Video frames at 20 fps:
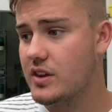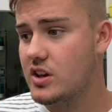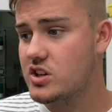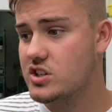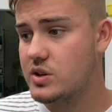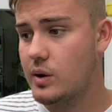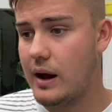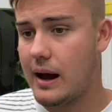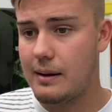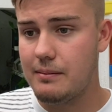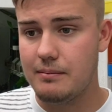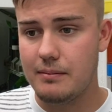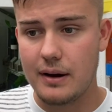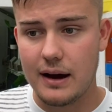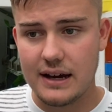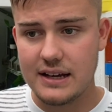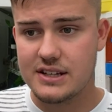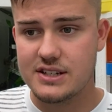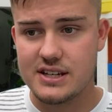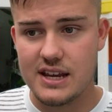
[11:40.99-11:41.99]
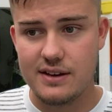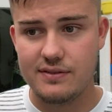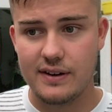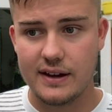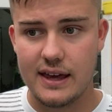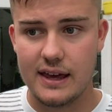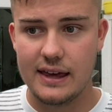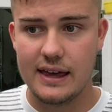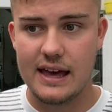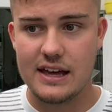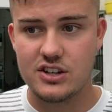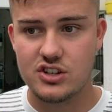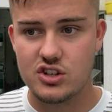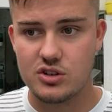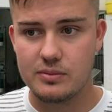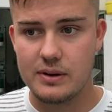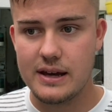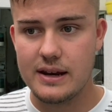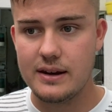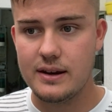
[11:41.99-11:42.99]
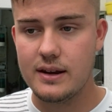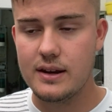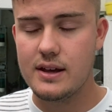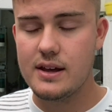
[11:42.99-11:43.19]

So I might see if I can get some in,